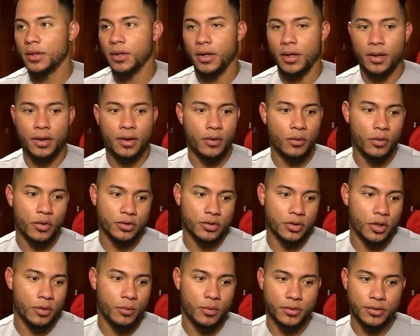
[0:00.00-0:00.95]
and he was
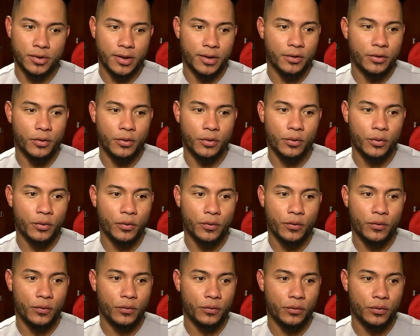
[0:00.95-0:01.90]
almost like
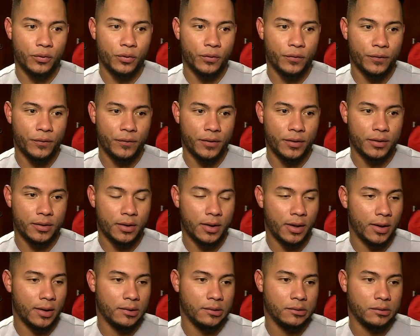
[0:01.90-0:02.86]
two, two feet,
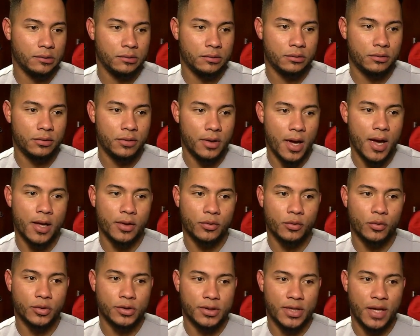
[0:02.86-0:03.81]
like yeah,
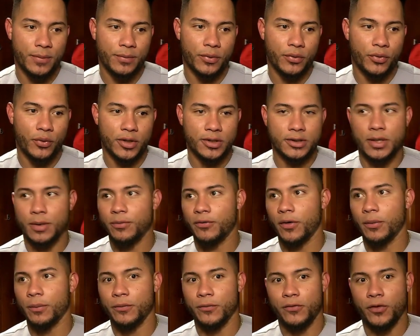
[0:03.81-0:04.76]
two step or three step
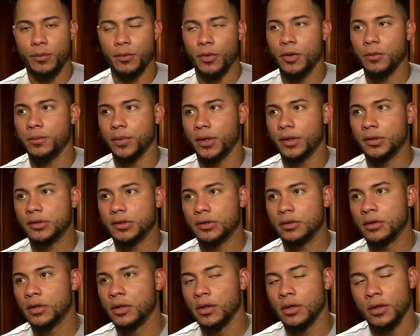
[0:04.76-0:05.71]
from from home plate.
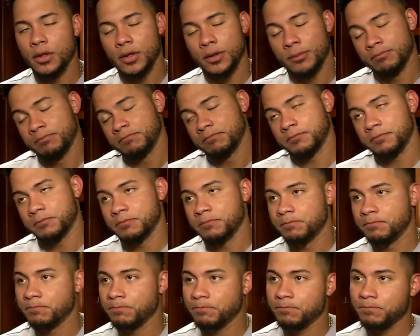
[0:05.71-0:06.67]

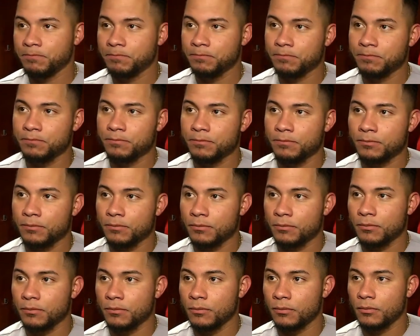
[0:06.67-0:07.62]
So and he, the
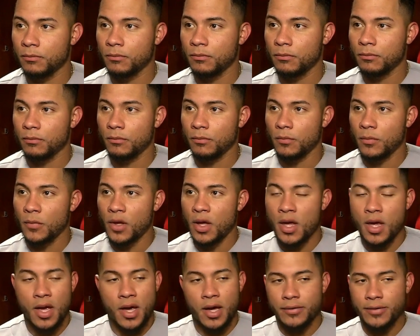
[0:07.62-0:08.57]
umpire said he didn't see
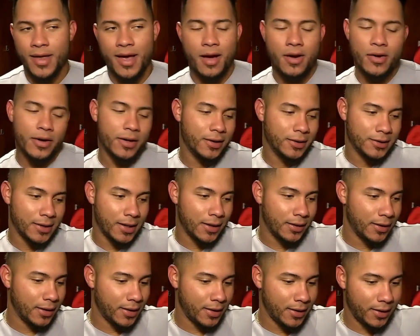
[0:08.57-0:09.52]
the tag. No, he
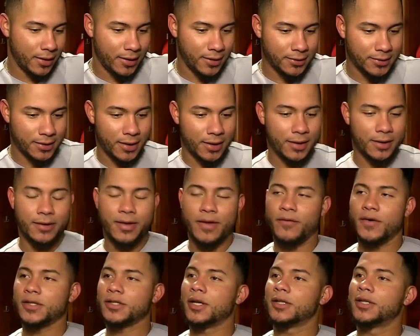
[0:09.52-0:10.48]
said uh, he said he
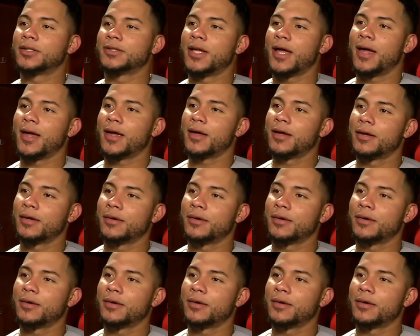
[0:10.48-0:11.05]
never saw the tag.